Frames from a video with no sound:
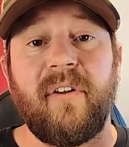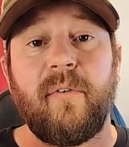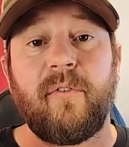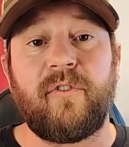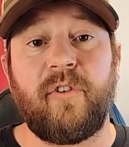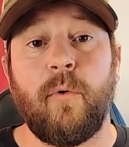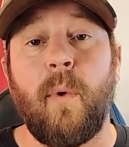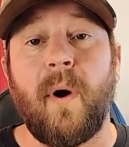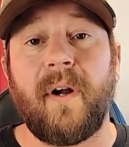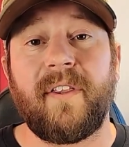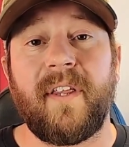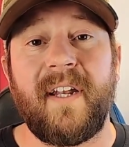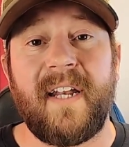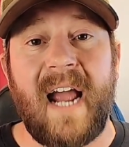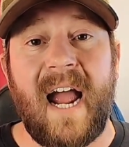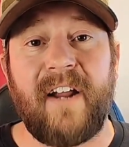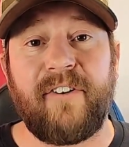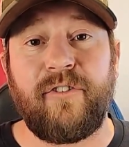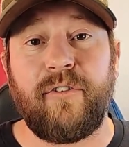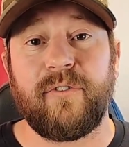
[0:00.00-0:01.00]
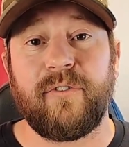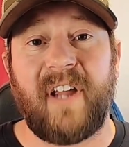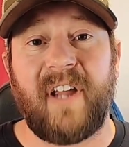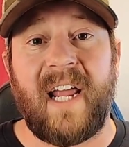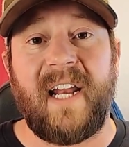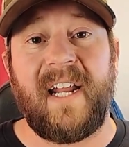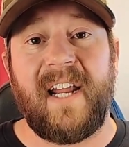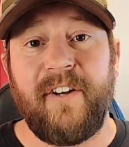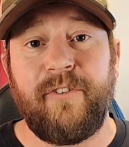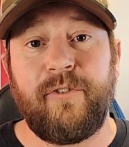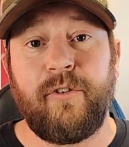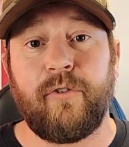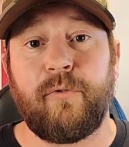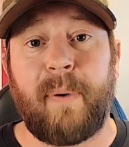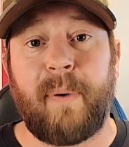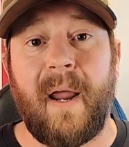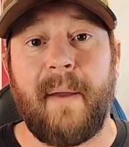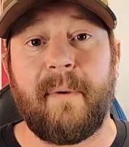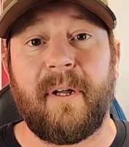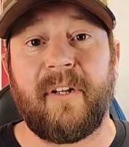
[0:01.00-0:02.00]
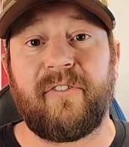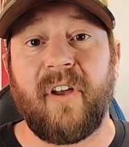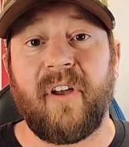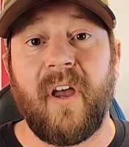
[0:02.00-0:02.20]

to where the national debt interest payments